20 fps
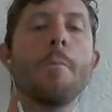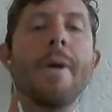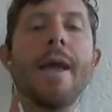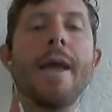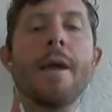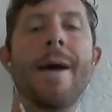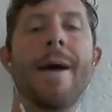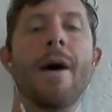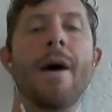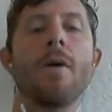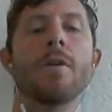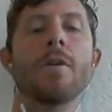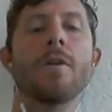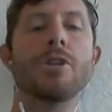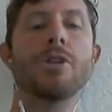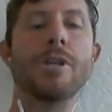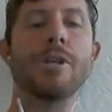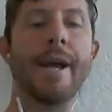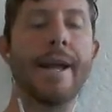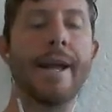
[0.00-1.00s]
PayPal
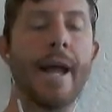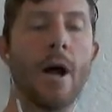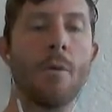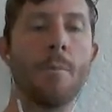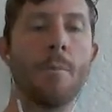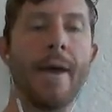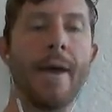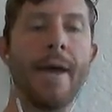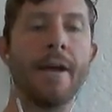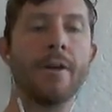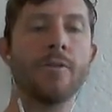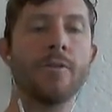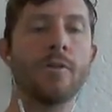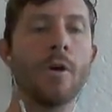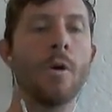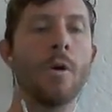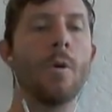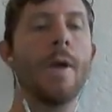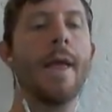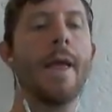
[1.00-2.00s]
checkout page.
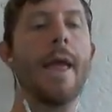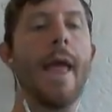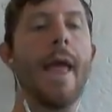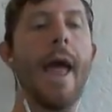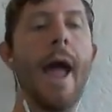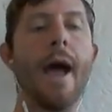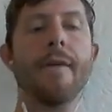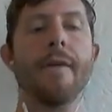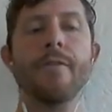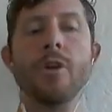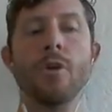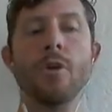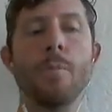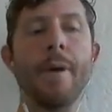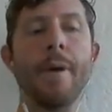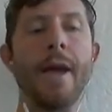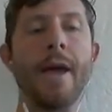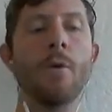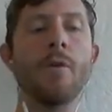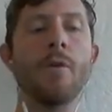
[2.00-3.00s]
So after you
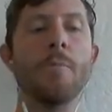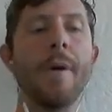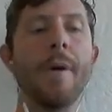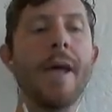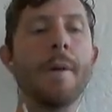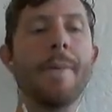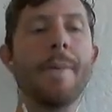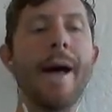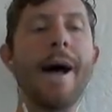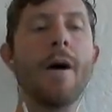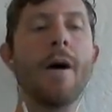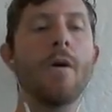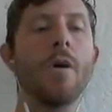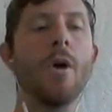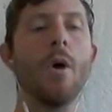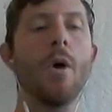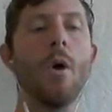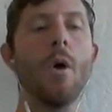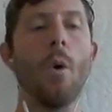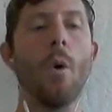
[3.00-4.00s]
pay with PayPal
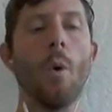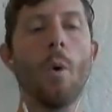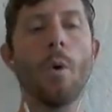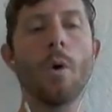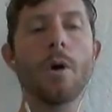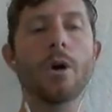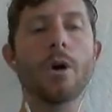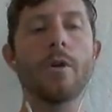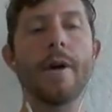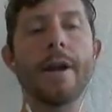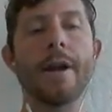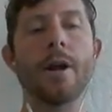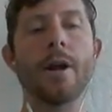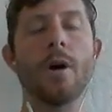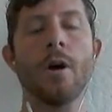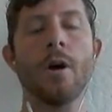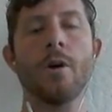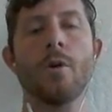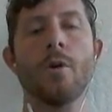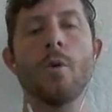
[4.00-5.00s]
or credit
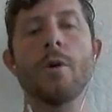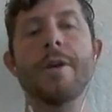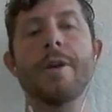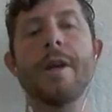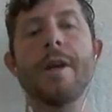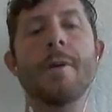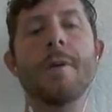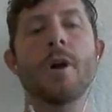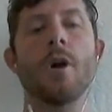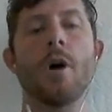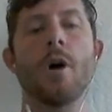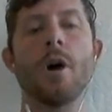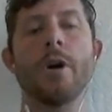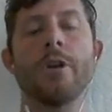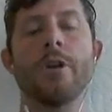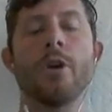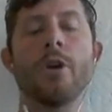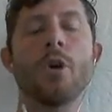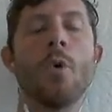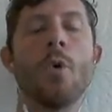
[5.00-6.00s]
card or debit
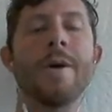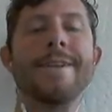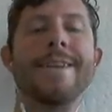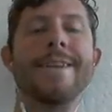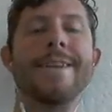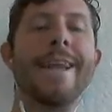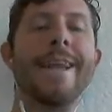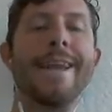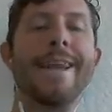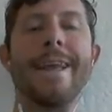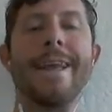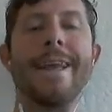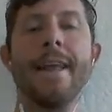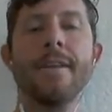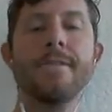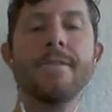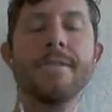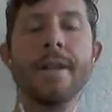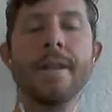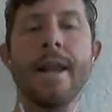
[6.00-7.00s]
card, you're going to get
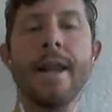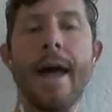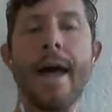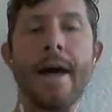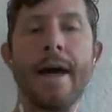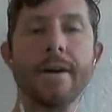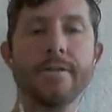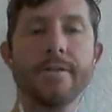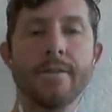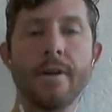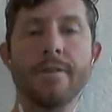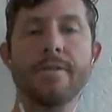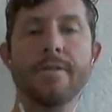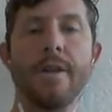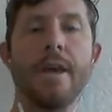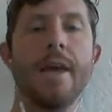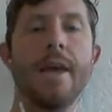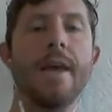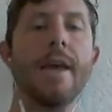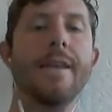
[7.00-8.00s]
instant access
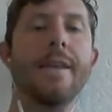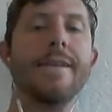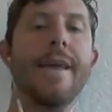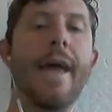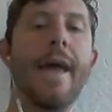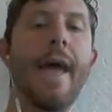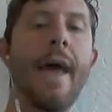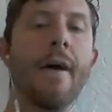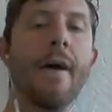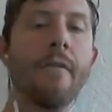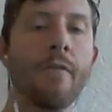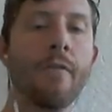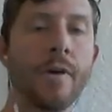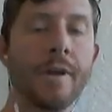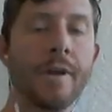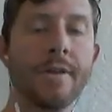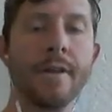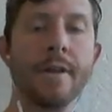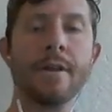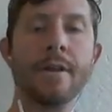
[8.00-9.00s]
to
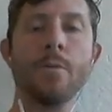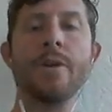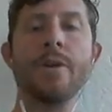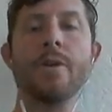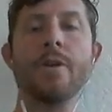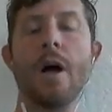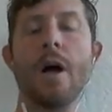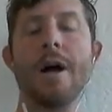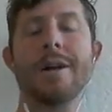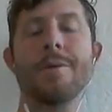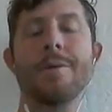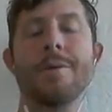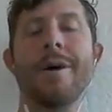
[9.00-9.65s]
everything that we talked